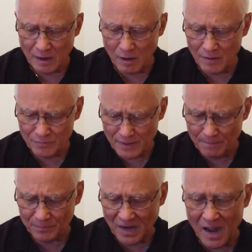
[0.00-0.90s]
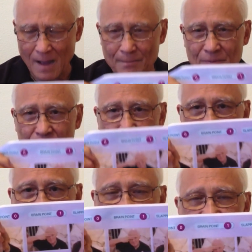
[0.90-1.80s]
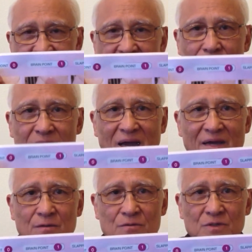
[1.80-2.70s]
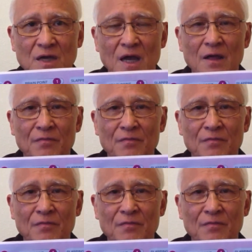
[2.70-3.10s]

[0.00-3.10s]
On the top, you're going to see some titles.